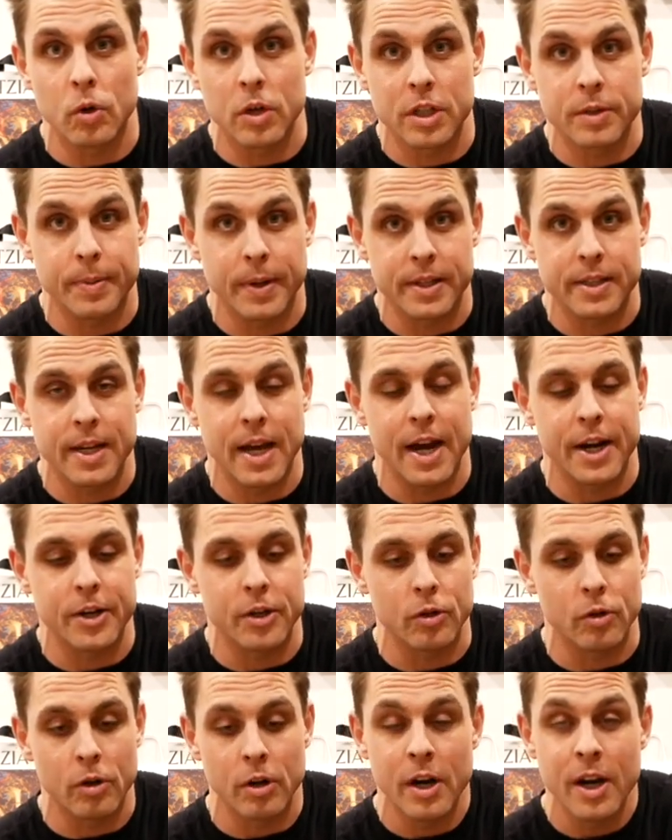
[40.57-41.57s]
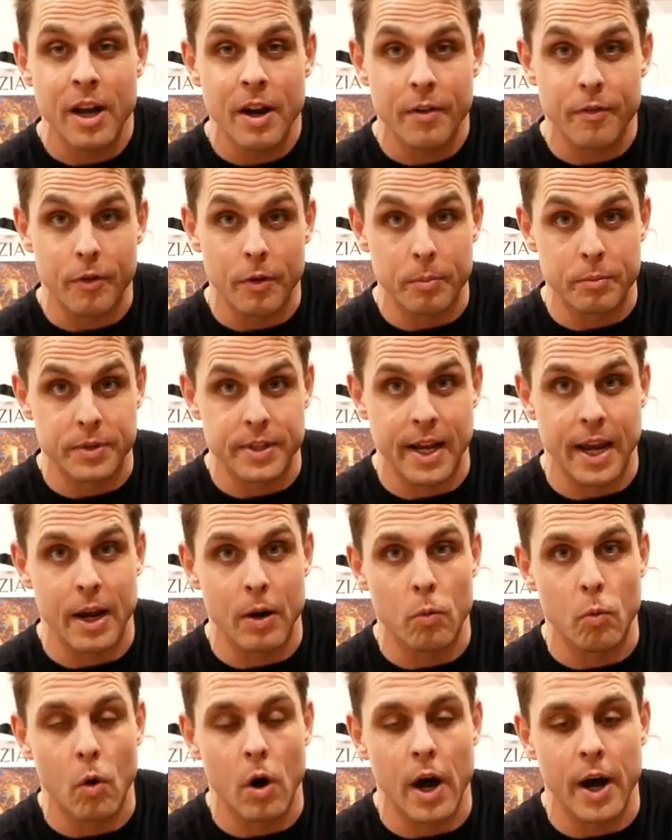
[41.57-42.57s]
of spectacular from day
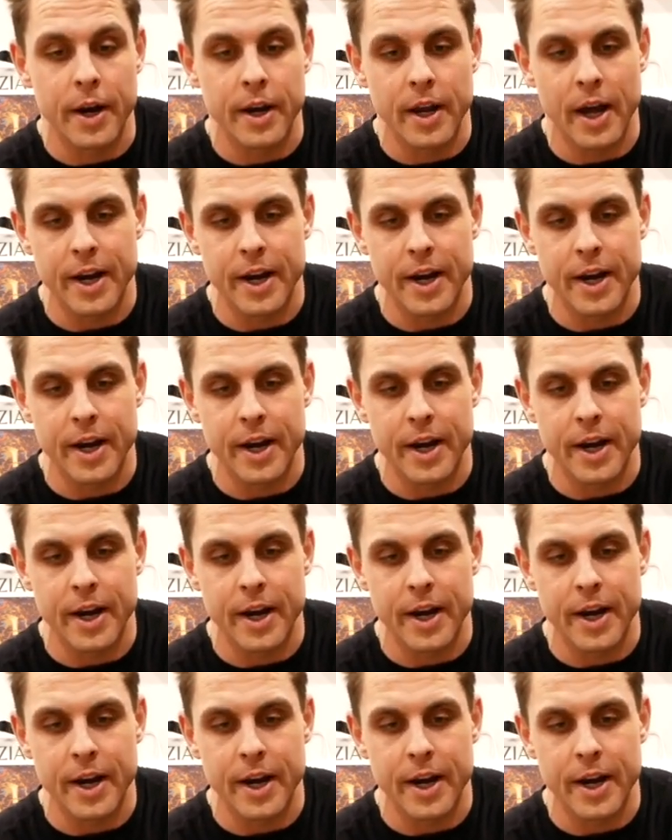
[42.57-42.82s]
one.